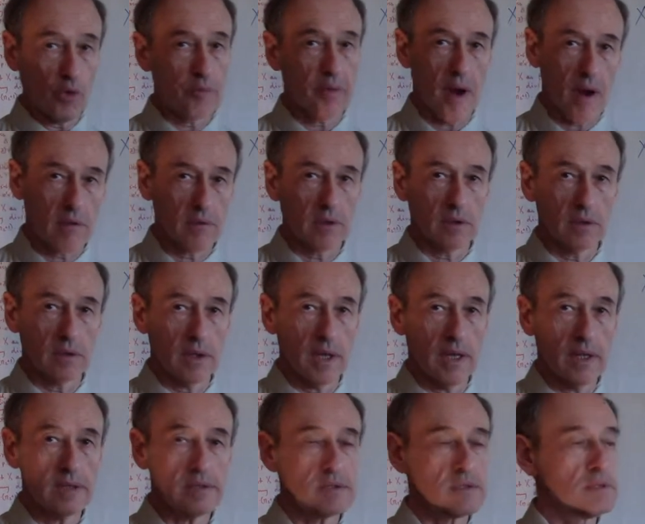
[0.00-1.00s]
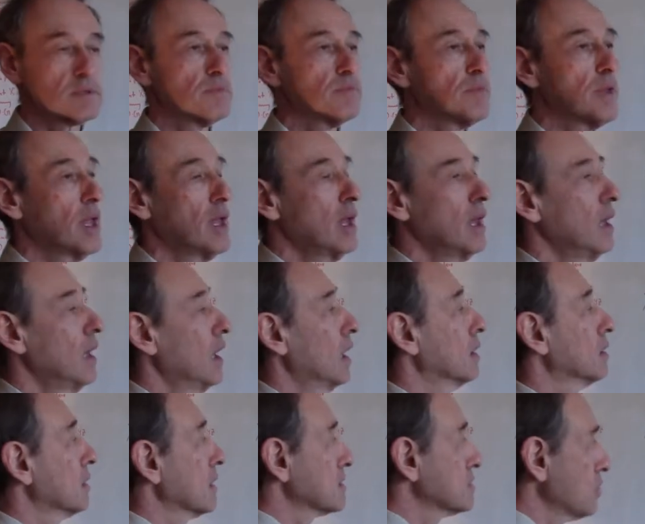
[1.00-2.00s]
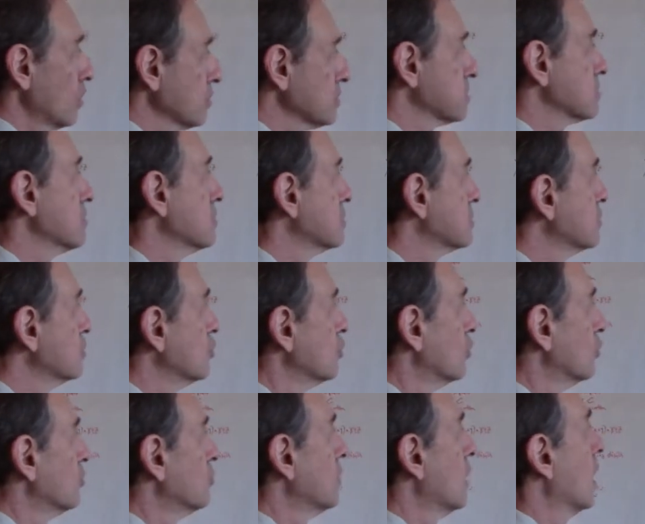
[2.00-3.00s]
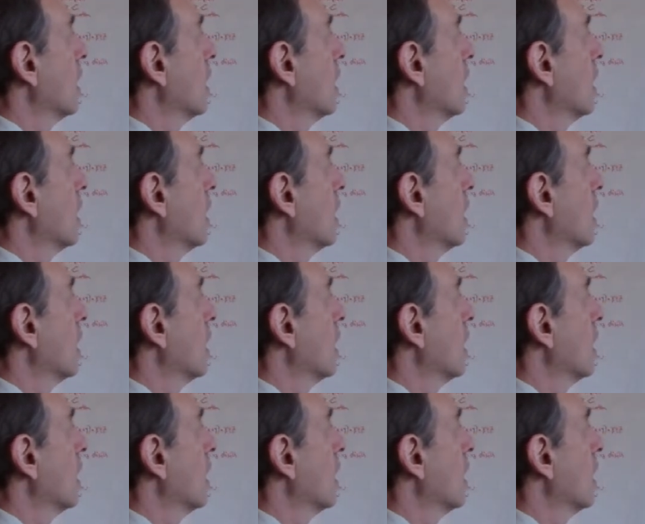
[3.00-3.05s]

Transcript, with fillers: parallel lines and let's also assume